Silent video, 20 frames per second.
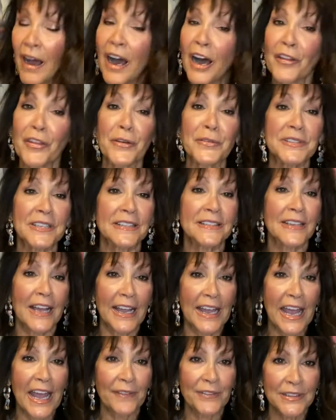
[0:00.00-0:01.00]
Although since I
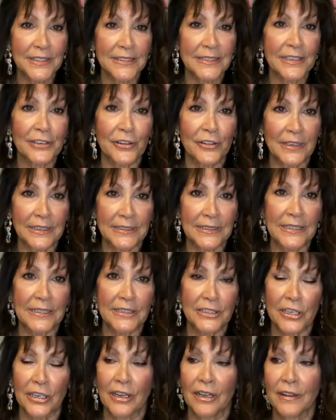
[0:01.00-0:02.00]
haven't seen her in
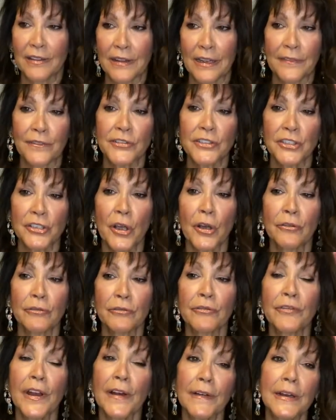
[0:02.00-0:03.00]
detail and they've shown
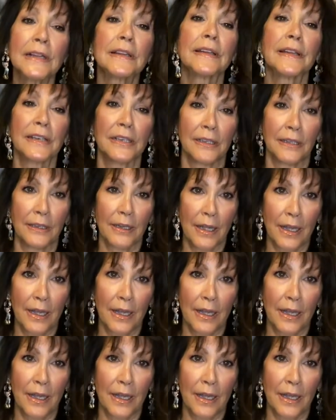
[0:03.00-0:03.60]
very little